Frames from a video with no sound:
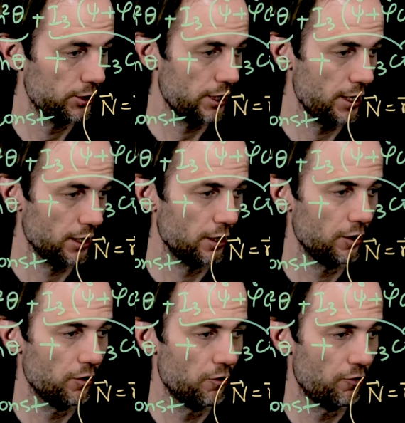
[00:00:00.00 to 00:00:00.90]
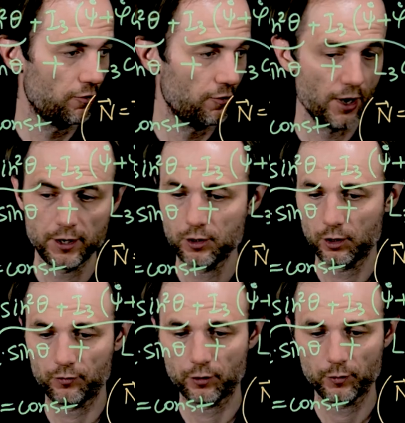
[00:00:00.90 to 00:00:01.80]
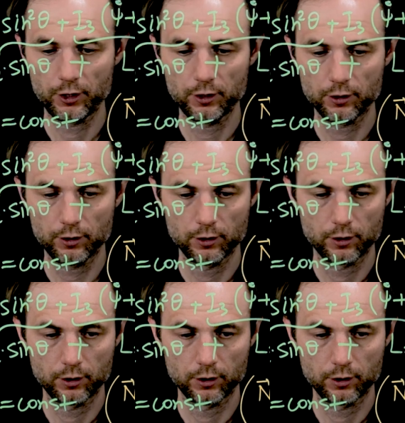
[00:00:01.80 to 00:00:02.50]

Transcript: take phi dot from here